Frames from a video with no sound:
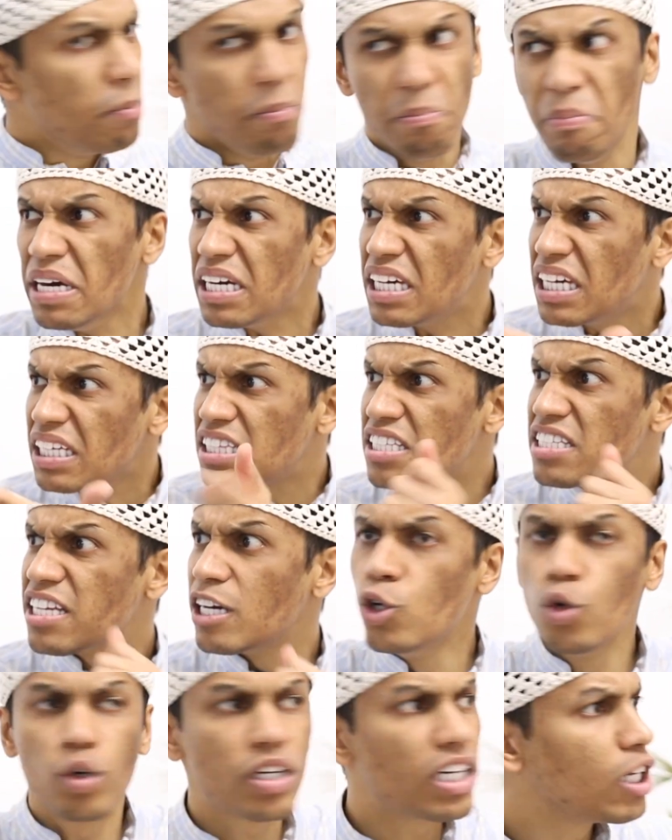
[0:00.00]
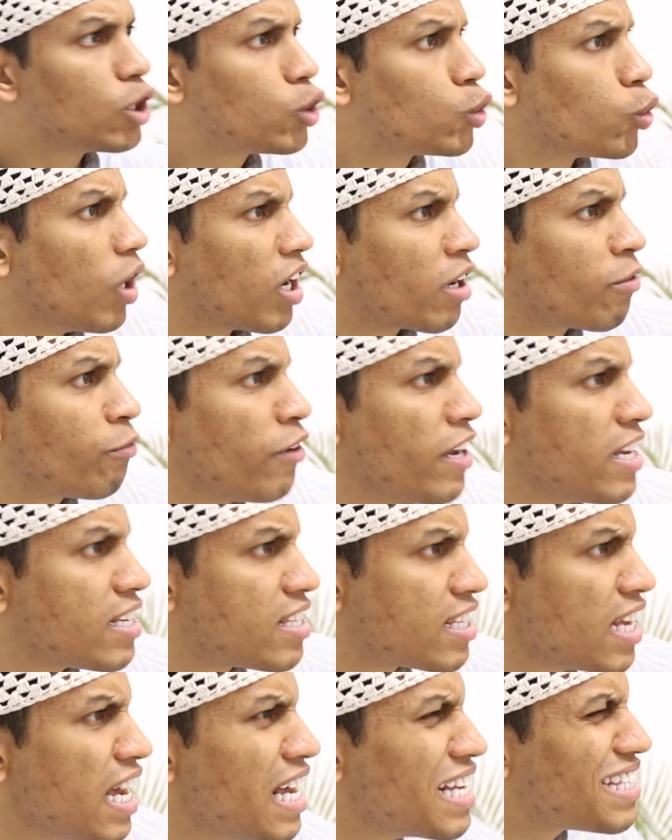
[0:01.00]
make it the looking to her
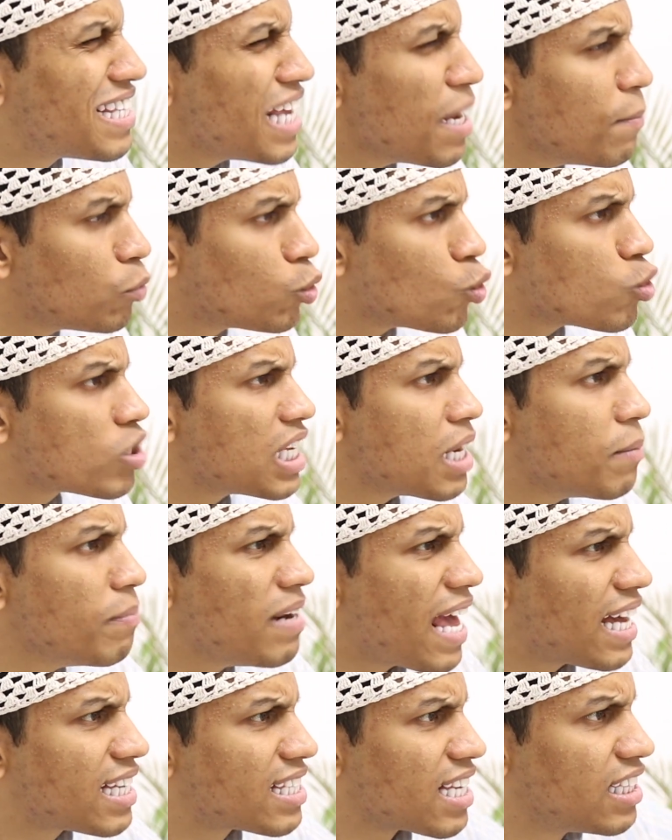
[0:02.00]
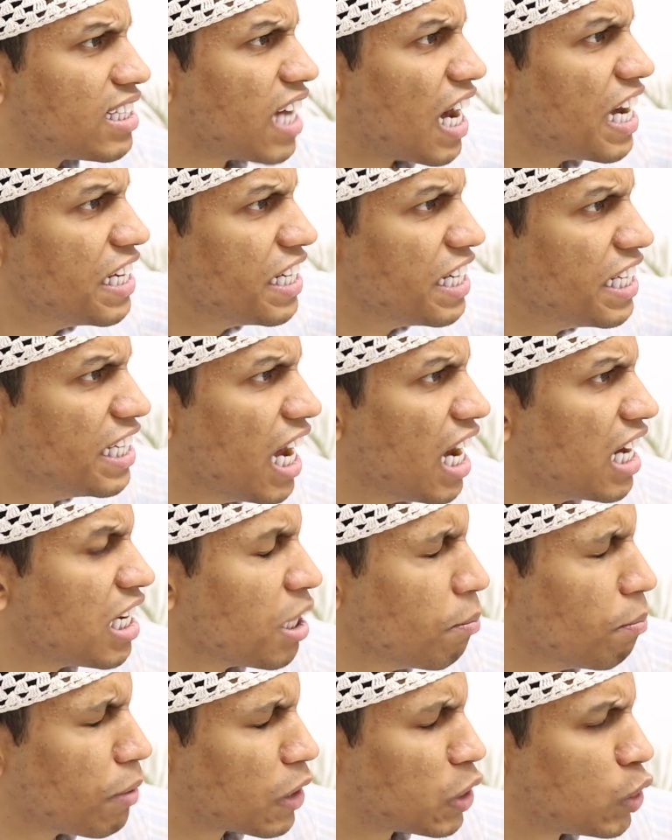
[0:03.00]
face, same to same like the diarrhea, number